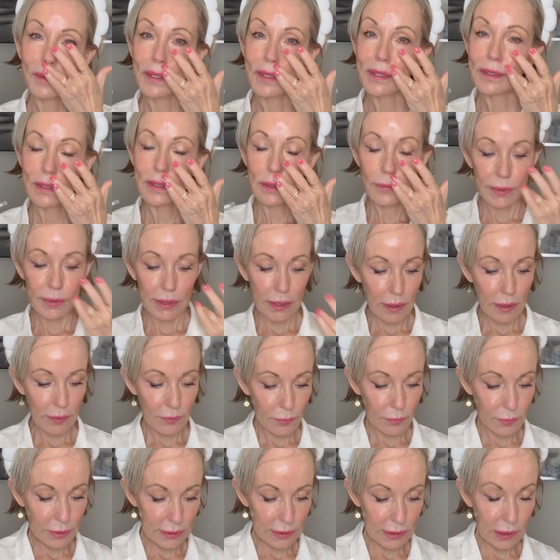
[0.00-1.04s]
than some of the
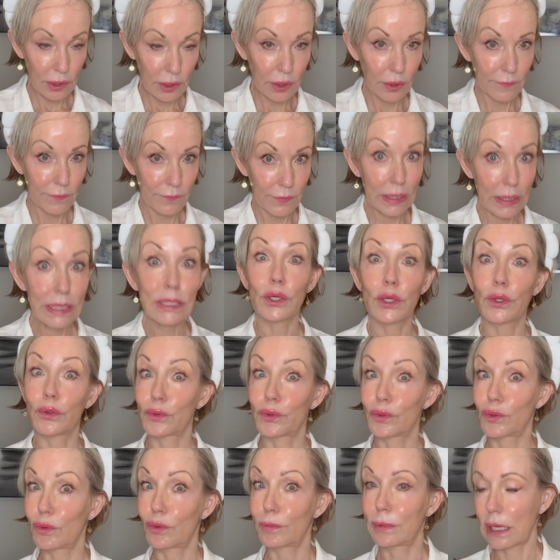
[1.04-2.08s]
other ones that you're afraid to
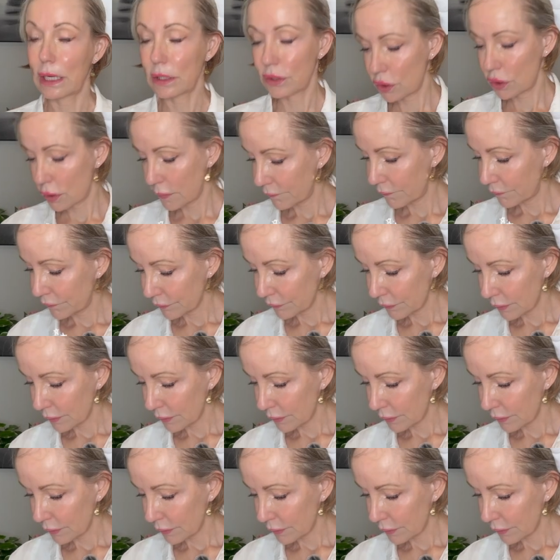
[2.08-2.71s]
use too much.